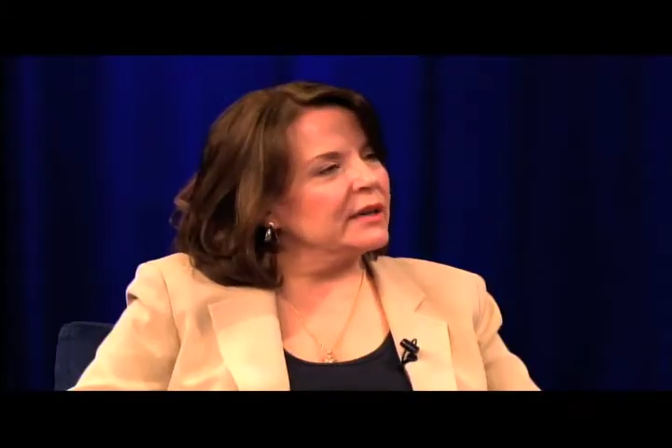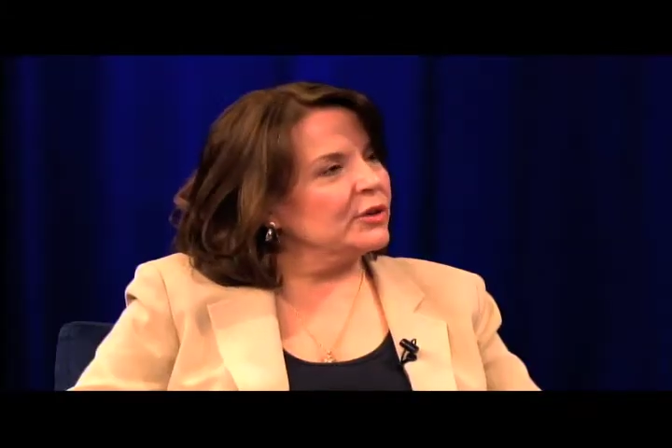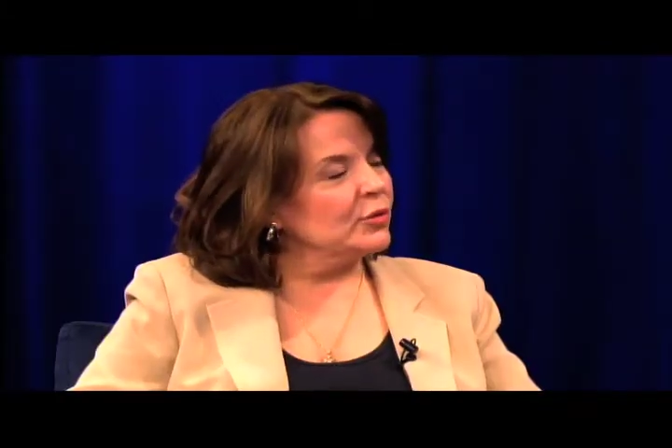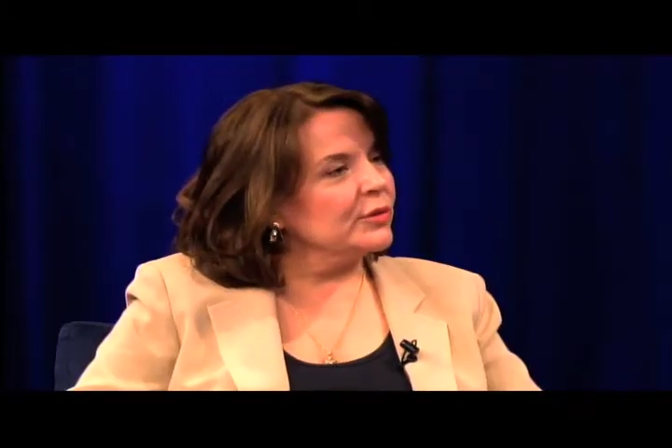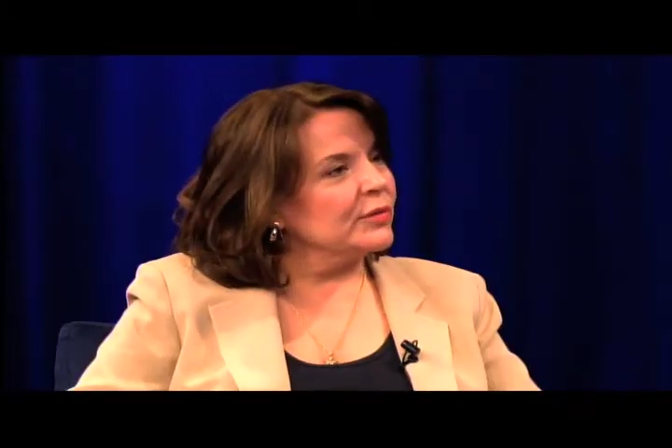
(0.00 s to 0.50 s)

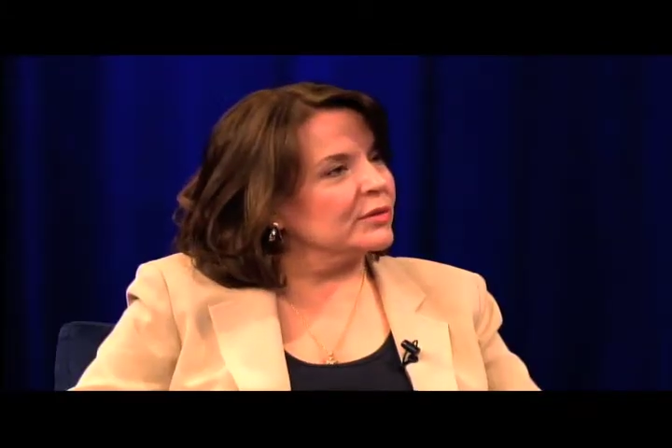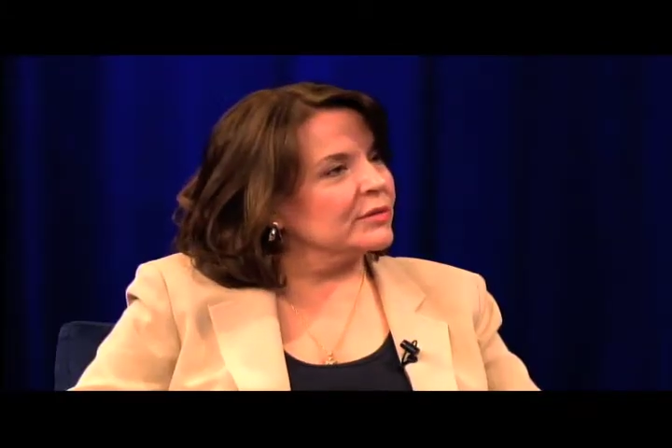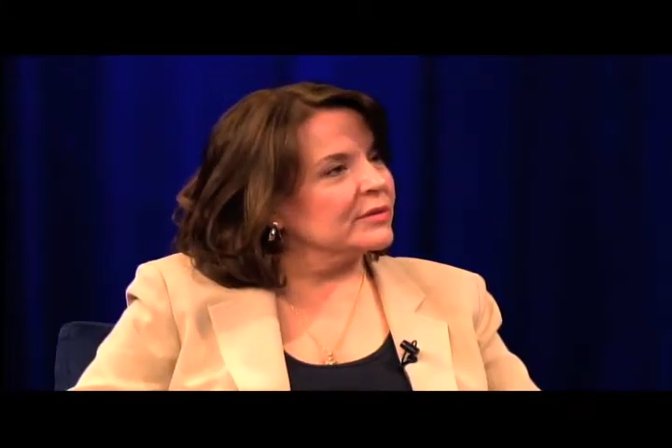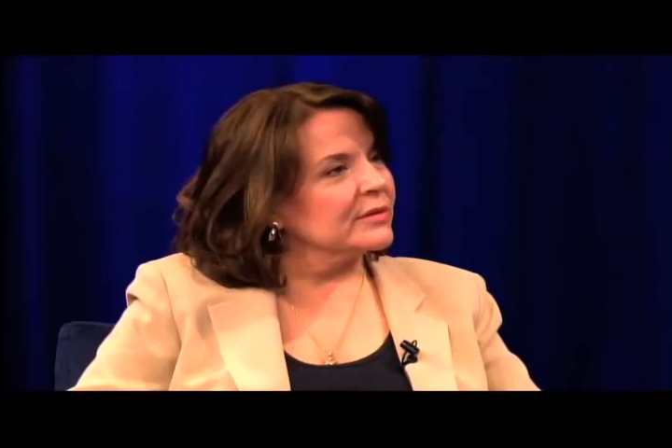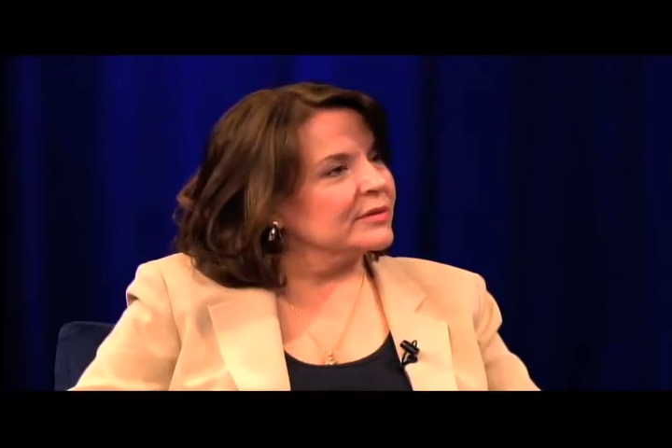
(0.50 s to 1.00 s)
youthful,
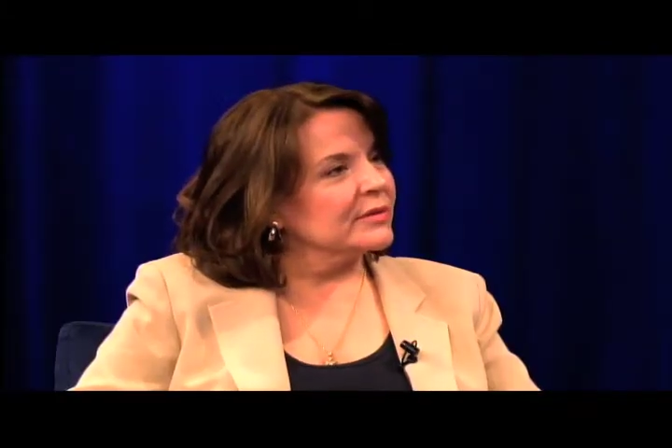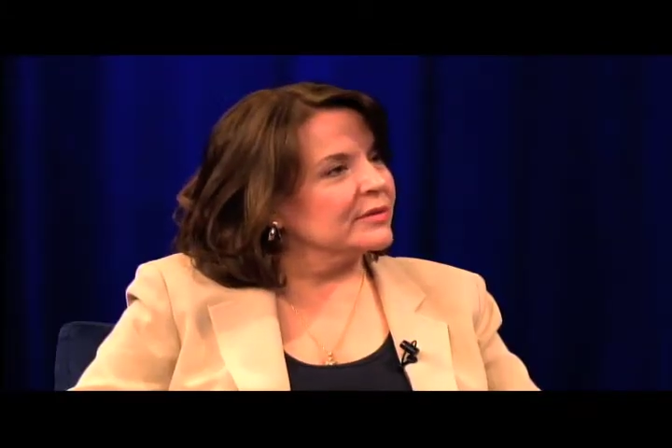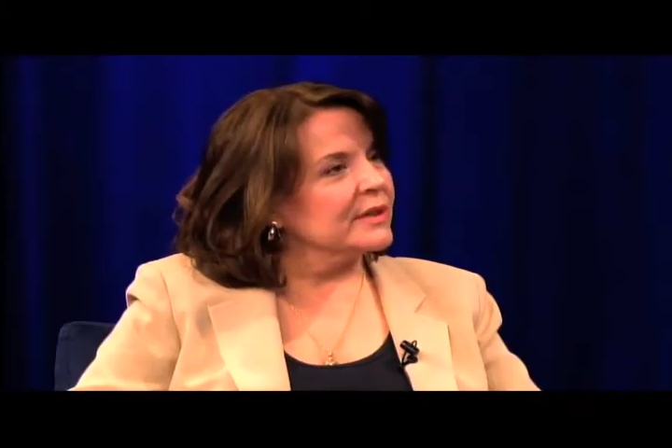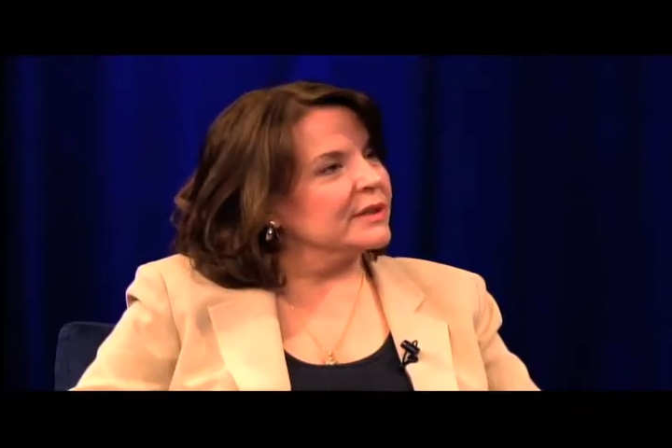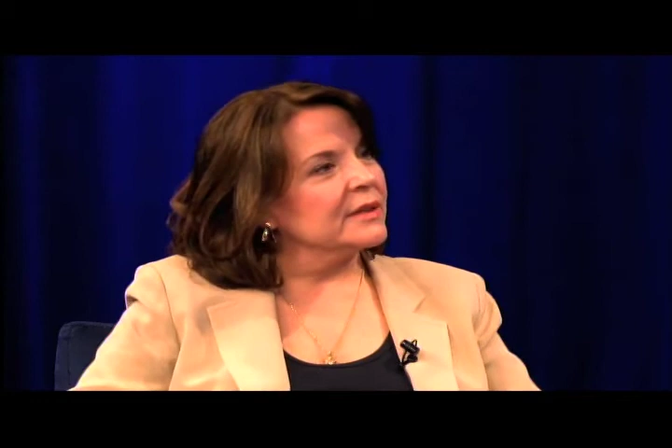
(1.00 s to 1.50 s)

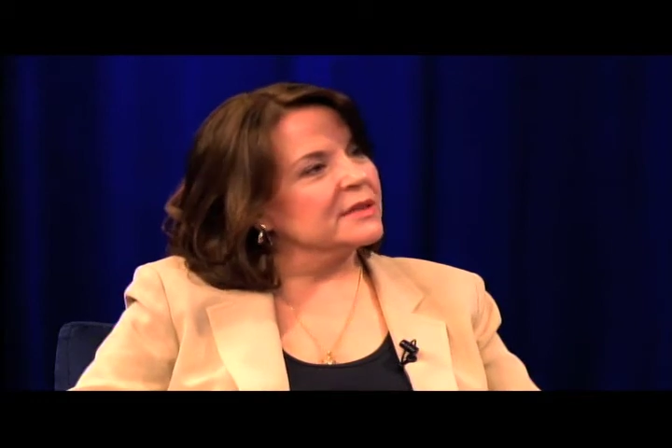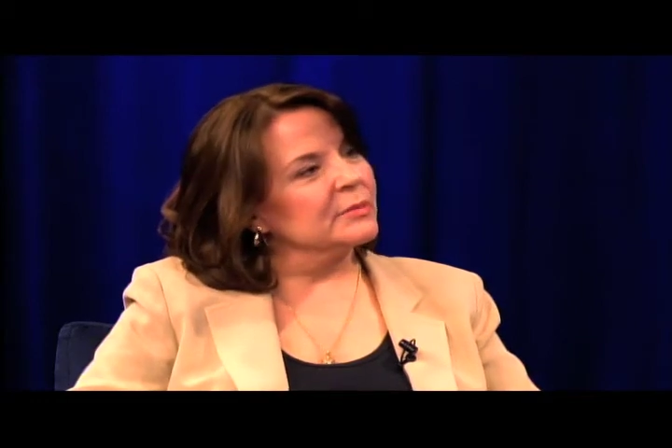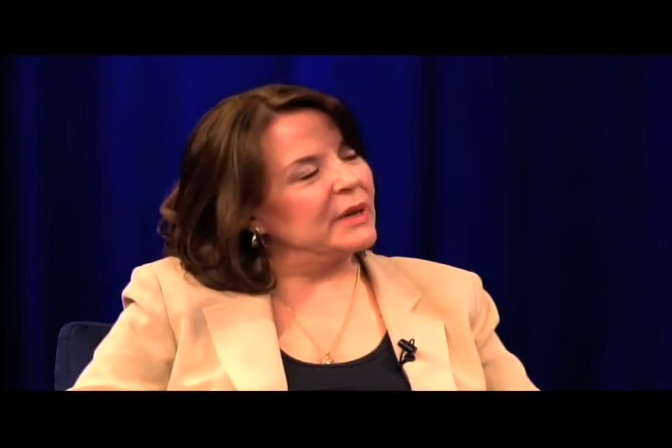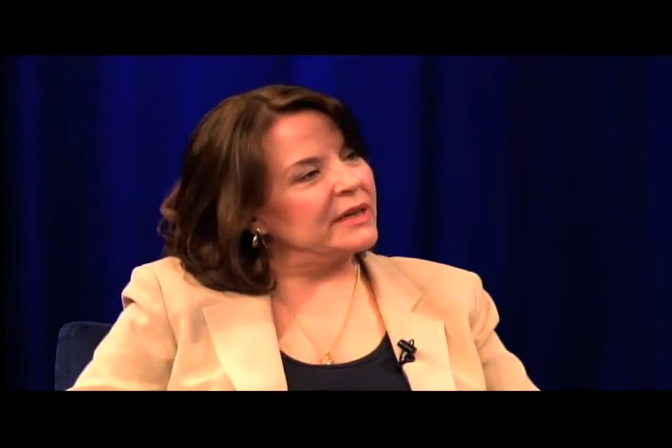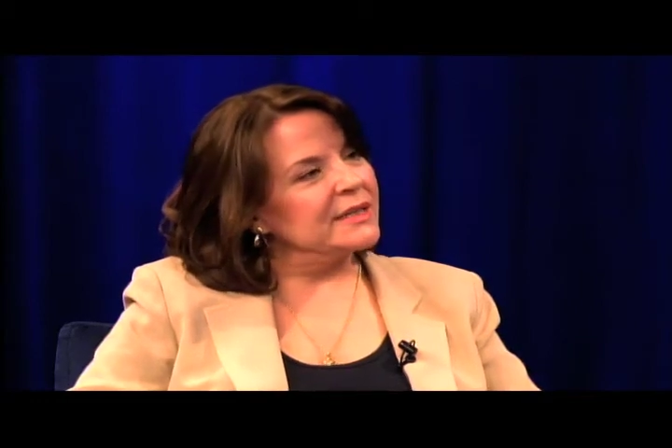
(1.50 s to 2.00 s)
is
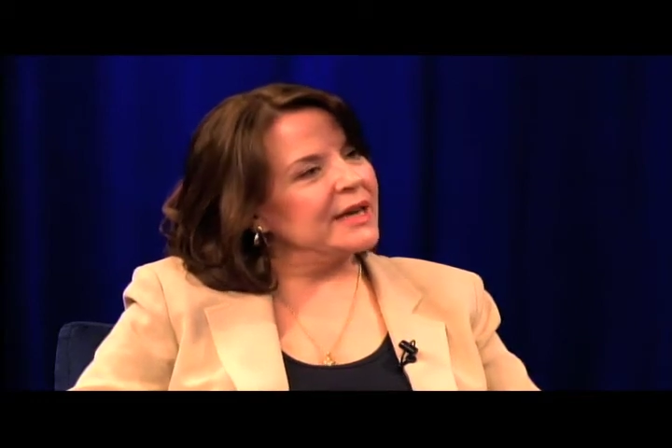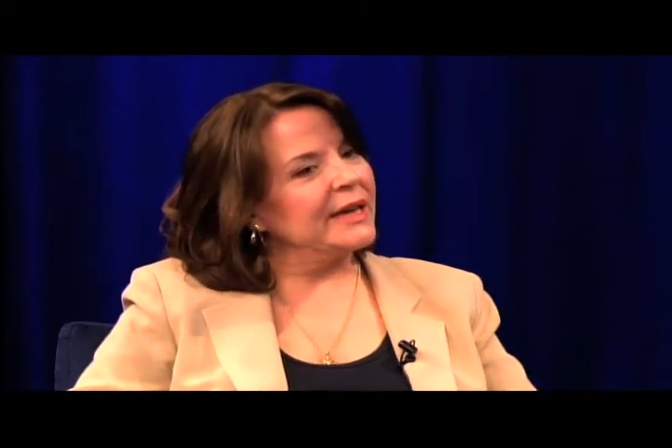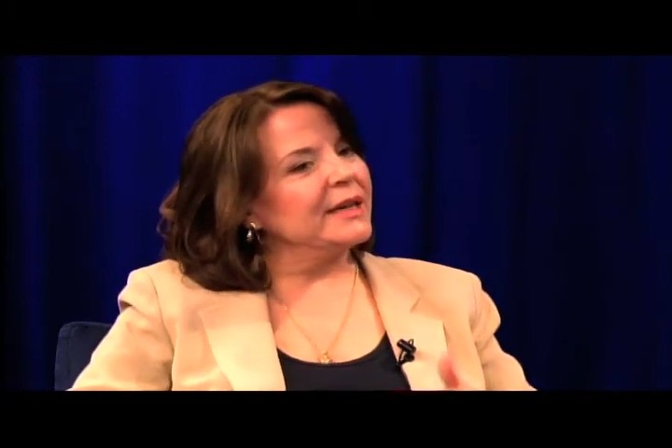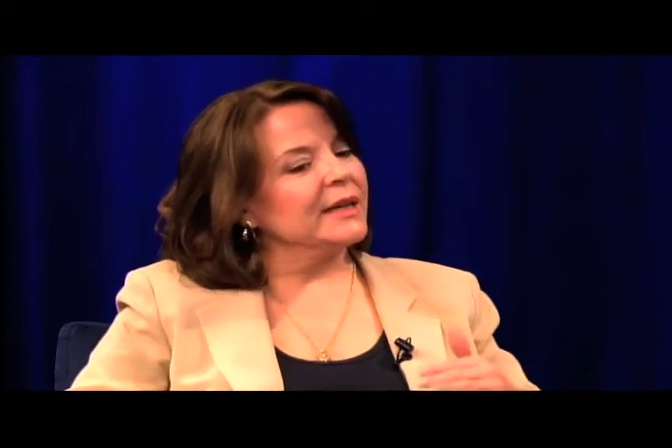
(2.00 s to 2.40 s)
meditating